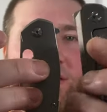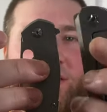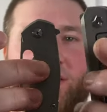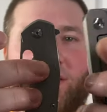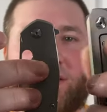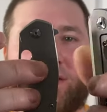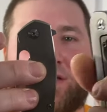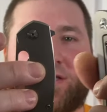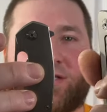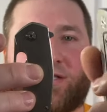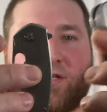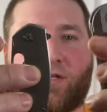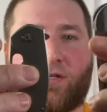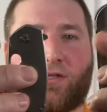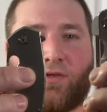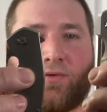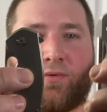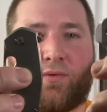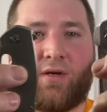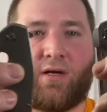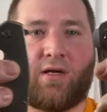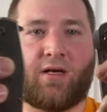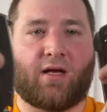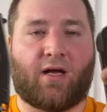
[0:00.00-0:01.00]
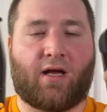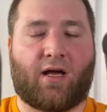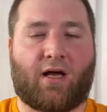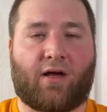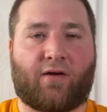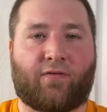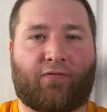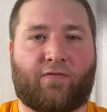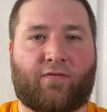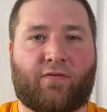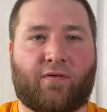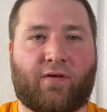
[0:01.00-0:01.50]
This is a three and a
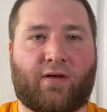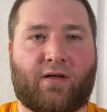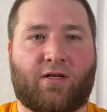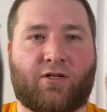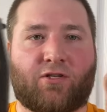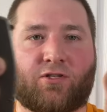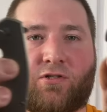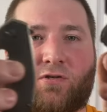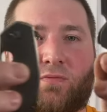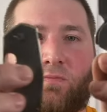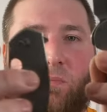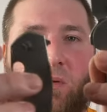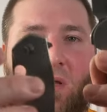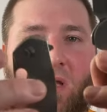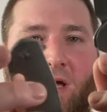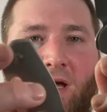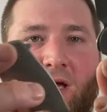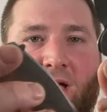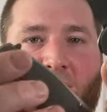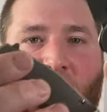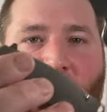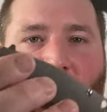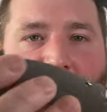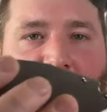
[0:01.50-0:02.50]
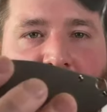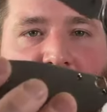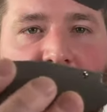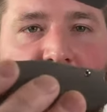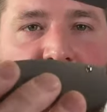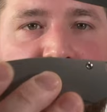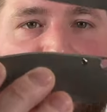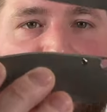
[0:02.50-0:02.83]
half inch blade, right?